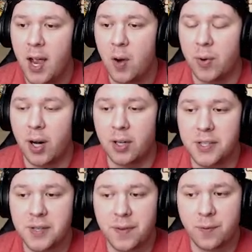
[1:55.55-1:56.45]
Regardless
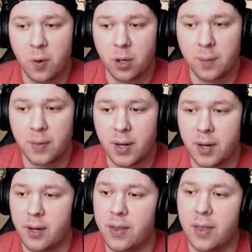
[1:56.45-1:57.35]
of the form
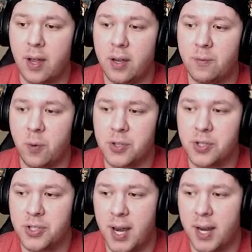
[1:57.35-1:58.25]
the
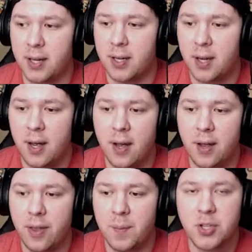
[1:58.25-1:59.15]
enforcers take,
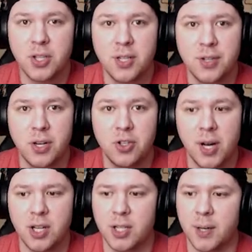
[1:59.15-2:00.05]
their mission is
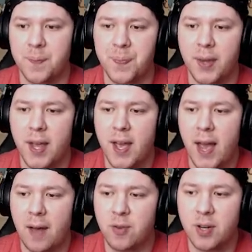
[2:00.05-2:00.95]
unchanging.
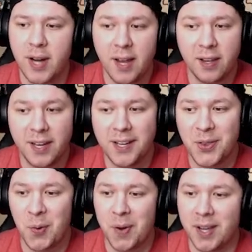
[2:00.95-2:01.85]
After annihilating
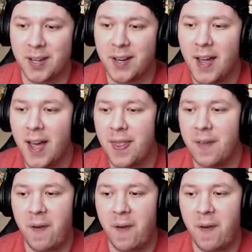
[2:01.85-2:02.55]
the wicked, they